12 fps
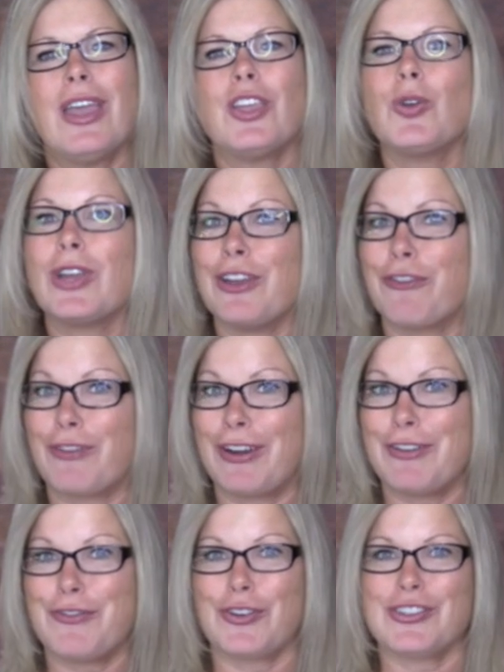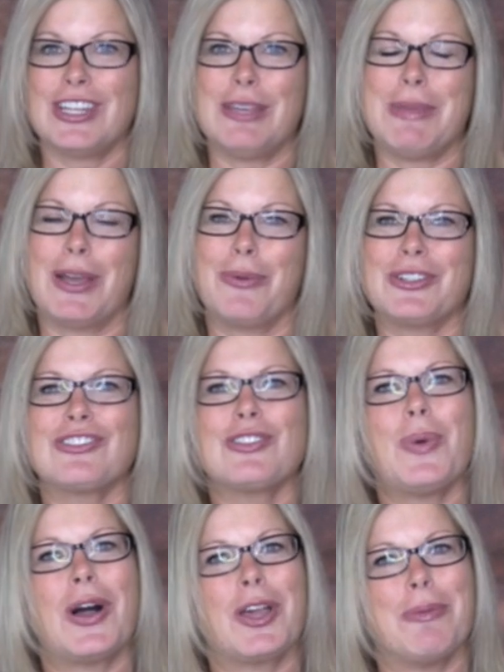you'll get your very first email, which is a
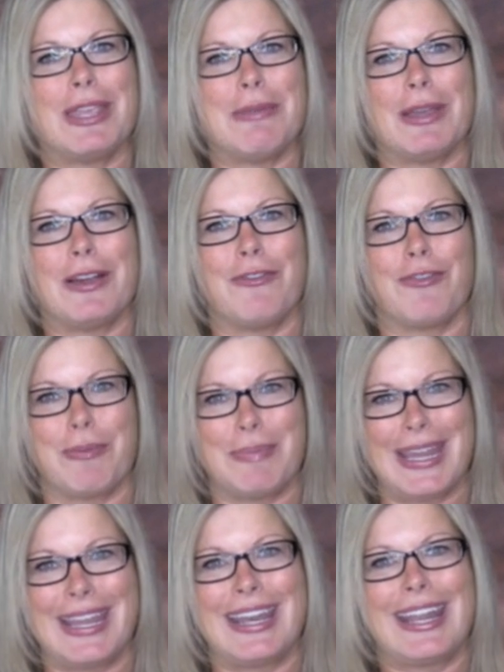welcome email from me.